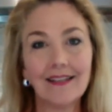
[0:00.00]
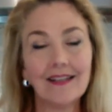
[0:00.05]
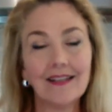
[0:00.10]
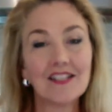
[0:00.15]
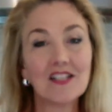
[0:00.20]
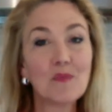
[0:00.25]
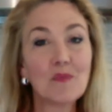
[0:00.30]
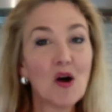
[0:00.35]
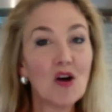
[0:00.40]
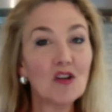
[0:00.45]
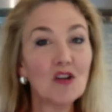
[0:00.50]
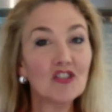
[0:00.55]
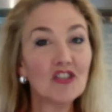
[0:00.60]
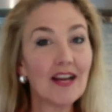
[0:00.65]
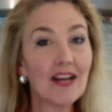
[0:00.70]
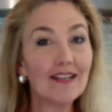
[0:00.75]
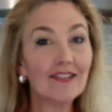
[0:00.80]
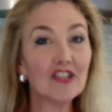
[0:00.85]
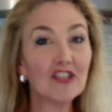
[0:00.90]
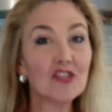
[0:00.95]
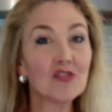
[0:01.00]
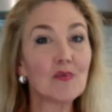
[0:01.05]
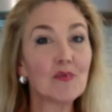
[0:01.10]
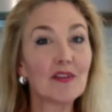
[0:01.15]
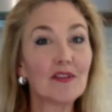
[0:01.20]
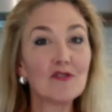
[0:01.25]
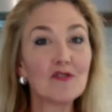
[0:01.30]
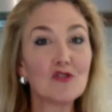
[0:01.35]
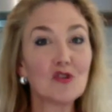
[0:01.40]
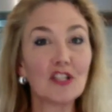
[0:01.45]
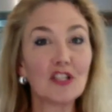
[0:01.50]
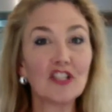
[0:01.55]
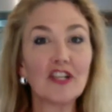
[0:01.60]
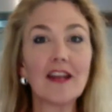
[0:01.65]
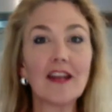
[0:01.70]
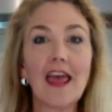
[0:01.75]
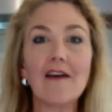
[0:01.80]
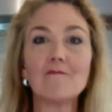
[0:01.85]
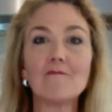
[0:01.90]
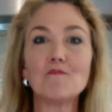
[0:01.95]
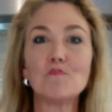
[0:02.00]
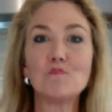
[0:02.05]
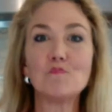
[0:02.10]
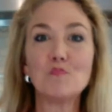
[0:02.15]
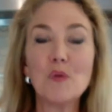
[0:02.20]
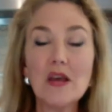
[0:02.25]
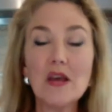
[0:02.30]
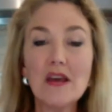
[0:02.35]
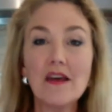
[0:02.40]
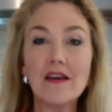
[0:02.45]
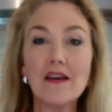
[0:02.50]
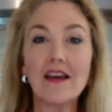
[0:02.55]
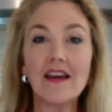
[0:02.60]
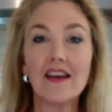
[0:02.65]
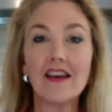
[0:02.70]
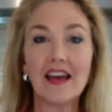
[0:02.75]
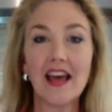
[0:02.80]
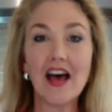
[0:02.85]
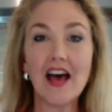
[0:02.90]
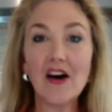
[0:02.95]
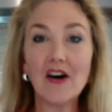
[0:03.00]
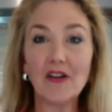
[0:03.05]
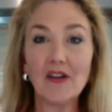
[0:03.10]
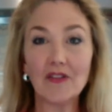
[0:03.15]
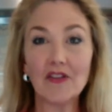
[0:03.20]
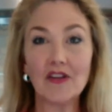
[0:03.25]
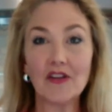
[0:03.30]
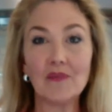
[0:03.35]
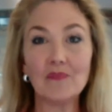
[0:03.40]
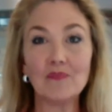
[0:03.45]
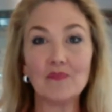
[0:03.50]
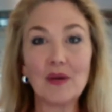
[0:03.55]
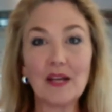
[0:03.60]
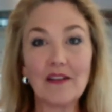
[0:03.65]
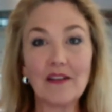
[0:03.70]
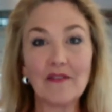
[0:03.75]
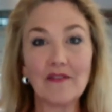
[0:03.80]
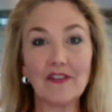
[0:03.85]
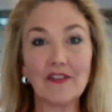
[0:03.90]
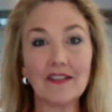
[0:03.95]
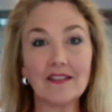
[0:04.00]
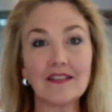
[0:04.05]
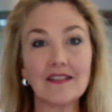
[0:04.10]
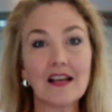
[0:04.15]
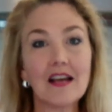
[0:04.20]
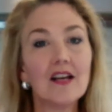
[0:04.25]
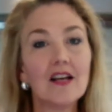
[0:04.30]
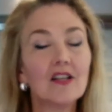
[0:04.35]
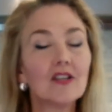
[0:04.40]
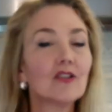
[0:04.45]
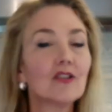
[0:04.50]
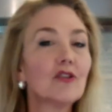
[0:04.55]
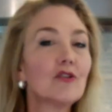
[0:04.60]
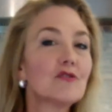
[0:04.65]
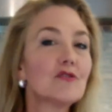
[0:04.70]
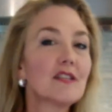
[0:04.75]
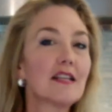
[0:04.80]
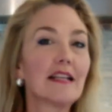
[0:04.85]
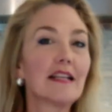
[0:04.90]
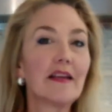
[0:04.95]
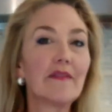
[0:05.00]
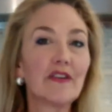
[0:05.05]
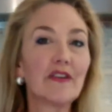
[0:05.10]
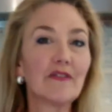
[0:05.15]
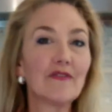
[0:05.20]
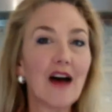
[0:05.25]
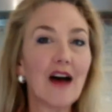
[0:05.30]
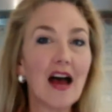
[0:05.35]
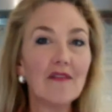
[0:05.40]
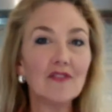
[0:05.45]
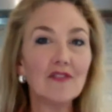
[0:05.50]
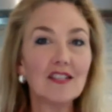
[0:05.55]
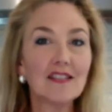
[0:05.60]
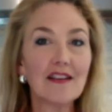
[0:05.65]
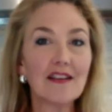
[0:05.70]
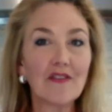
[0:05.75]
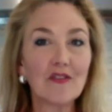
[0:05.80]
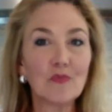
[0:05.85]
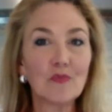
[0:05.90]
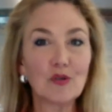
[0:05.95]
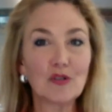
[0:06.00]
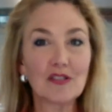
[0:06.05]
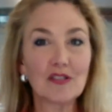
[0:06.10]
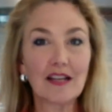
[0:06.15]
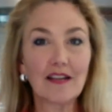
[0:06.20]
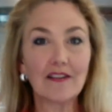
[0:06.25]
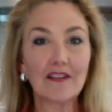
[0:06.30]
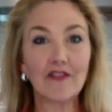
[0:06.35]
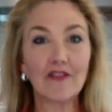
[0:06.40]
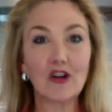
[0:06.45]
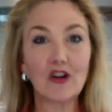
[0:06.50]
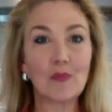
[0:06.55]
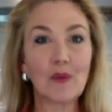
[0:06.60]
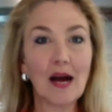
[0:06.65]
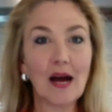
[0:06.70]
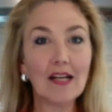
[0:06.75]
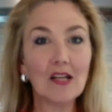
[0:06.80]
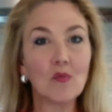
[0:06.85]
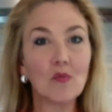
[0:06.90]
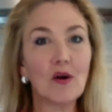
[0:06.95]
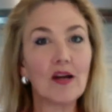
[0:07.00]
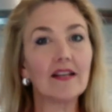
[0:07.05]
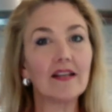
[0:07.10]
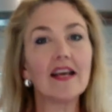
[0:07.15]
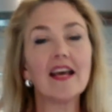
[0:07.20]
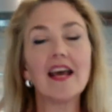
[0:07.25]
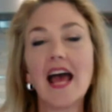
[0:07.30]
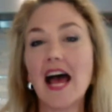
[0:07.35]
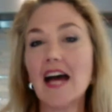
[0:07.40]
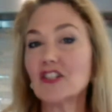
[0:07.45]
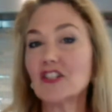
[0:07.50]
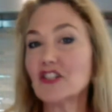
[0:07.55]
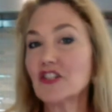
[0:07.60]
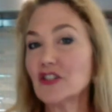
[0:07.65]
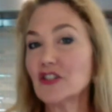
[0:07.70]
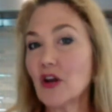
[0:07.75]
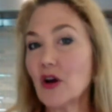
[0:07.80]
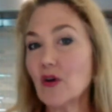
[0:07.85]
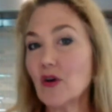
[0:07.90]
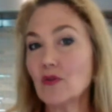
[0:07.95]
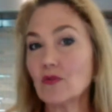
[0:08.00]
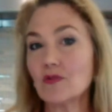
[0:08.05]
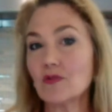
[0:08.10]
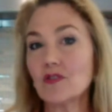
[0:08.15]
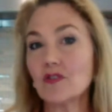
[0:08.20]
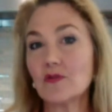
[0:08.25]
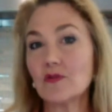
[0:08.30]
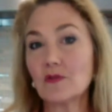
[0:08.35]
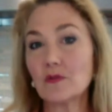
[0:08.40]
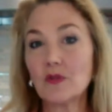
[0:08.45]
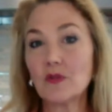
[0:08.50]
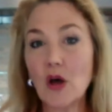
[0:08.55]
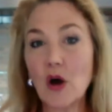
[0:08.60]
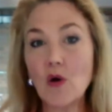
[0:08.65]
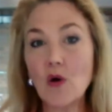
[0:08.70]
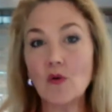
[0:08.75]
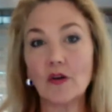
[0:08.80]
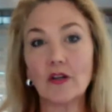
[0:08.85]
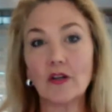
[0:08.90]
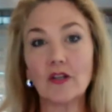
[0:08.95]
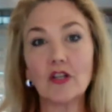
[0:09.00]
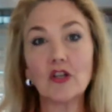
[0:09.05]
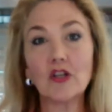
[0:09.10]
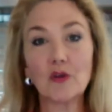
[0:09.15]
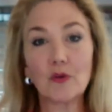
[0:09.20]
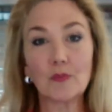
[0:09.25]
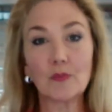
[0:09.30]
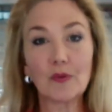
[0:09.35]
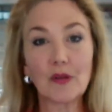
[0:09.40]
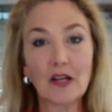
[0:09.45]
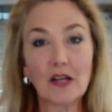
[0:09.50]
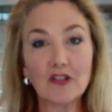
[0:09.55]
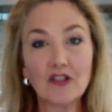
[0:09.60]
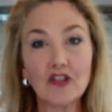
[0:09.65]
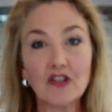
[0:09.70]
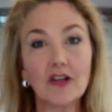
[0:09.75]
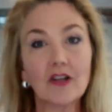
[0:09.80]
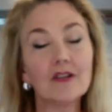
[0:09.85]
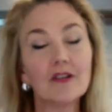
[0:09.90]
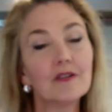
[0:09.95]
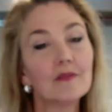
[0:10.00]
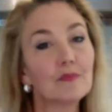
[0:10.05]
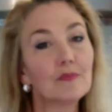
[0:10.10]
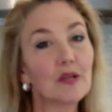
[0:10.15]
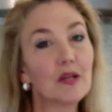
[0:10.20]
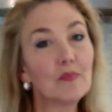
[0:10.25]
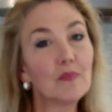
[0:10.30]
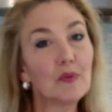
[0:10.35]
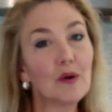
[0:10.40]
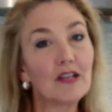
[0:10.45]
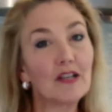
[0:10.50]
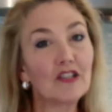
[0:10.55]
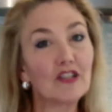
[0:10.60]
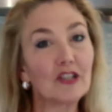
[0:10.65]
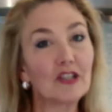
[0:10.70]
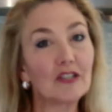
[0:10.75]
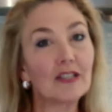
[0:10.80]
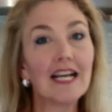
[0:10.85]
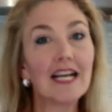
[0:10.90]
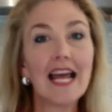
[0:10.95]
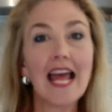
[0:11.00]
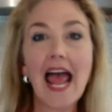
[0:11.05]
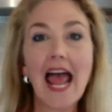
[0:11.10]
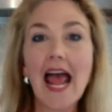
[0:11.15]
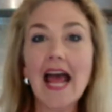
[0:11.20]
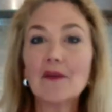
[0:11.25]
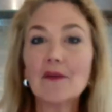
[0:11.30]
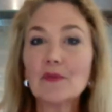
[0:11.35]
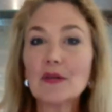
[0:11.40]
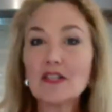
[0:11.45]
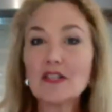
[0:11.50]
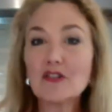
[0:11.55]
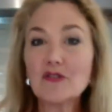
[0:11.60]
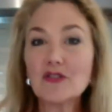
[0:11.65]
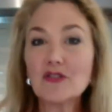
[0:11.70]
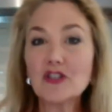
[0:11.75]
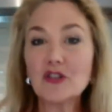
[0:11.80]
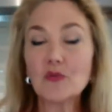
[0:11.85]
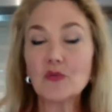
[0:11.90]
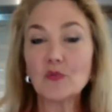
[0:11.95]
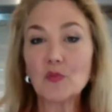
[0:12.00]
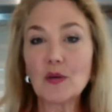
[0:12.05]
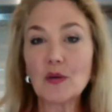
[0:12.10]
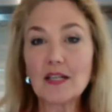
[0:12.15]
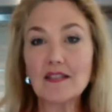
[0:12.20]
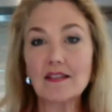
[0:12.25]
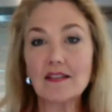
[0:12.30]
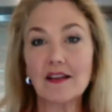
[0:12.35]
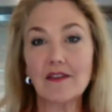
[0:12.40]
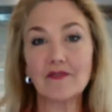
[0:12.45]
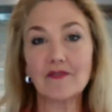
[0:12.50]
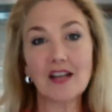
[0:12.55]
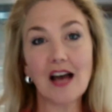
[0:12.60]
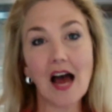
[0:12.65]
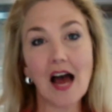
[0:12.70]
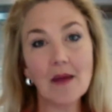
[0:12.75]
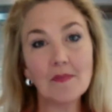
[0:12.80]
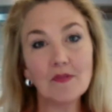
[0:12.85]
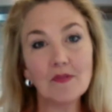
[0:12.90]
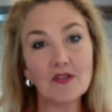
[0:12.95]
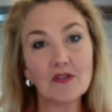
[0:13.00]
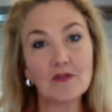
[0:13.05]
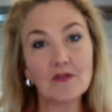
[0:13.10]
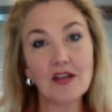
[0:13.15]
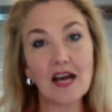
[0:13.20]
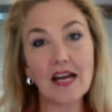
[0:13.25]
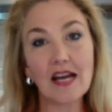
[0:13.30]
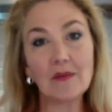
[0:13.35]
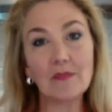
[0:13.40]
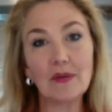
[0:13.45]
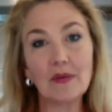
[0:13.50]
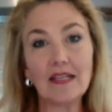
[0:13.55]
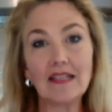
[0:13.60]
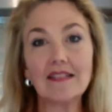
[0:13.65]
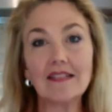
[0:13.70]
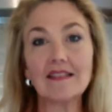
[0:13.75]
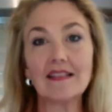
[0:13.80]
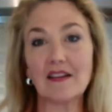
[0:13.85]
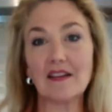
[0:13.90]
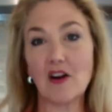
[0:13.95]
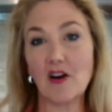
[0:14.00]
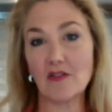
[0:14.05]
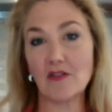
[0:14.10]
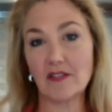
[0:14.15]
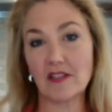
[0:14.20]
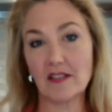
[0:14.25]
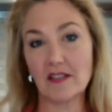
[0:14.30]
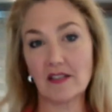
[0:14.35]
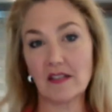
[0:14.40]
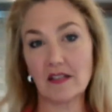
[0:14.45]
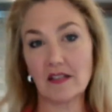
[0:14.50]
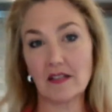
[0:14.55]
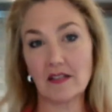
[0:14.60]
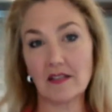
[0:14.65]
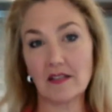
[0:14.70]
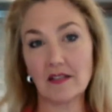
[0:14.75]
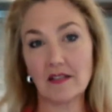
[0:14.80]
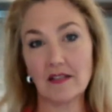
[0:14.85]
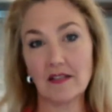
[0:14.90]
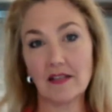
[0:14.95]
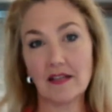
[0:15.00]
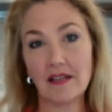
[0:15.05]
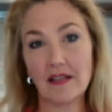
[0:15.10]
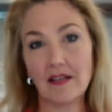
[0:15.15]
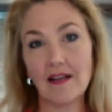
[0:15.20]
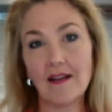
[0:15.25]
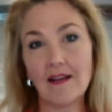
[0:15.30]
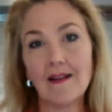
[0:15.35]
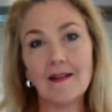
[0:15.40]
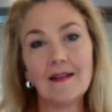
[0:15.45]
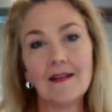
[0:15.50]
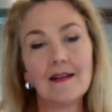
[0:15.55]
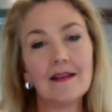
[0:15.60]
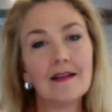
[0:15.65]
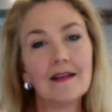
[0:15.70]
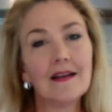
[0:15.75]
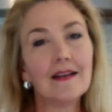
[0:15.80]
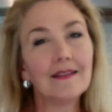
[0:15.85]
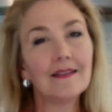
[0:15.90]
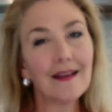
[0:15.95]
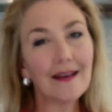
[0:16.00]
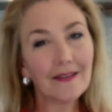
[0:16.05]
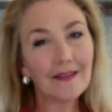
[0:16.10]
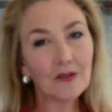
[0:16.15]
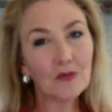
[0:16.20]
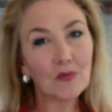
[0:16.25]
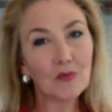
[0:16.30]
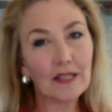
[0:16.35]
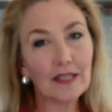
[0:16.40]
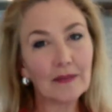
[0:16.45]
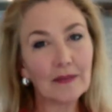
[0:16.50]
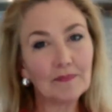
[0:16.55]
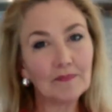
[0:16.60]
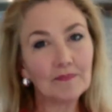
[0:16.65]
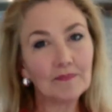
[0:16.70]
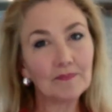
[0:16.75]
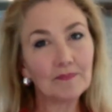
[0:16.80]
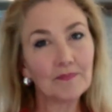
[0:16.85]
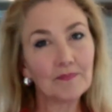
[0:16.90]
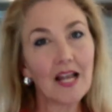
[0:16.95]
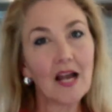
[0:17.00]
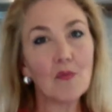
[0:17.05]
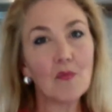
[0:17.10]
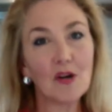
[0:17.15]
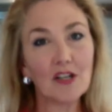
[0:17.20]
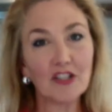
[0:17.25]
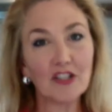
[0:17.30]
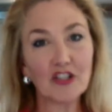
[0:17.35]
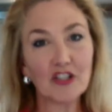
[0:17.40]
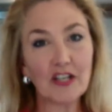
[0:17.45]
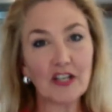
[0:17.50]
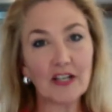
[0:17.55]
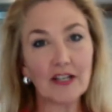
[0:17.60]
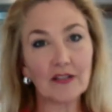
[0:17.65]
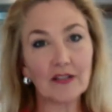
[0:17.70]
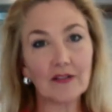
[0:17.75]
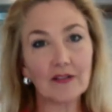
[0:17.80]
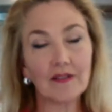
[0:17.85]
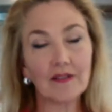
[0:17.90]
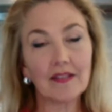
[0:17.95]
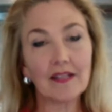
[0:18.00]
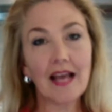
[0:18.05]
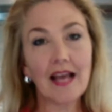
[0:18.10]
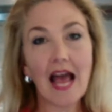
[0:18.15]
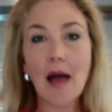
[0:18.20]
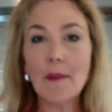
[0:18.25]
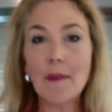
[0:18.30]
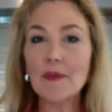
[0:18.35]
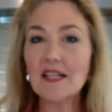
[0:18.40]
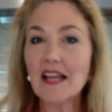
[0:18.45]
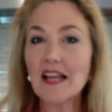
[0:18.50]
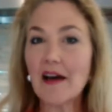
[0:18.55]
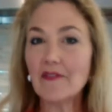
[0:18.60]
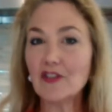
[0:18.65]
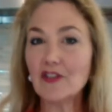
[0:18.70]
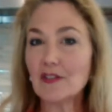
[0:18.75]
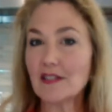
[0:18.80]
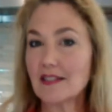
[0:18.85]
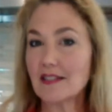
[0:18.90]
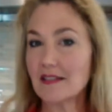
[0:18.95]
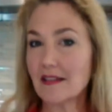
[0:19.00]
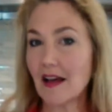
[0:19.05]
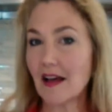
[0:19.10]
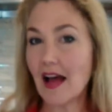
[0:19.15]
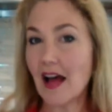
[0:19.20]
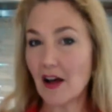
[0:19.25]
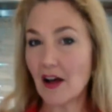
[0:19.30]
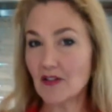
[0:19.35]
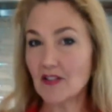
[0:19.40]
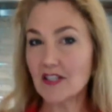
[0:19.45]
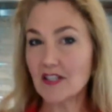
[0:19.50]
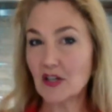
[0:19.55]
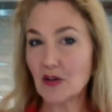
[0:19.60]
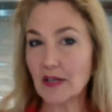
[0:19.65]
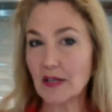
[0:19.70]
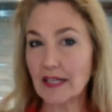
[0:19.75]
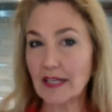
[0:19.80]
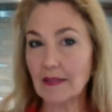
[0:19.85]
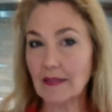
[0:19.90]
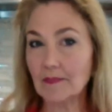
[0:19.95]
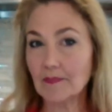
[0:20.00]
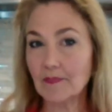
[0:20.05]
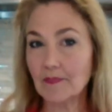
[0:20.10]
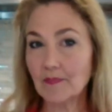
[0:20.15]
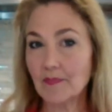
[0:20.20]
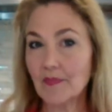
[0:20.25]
Small changes with nutrition have big health benefits. Losing even 5 to 7% of your body weight has shown to lower your blood sugar, blood pressure, and reduce your risk of type 2 diabetes and heart disease. Another win I want to share happened after a health screening.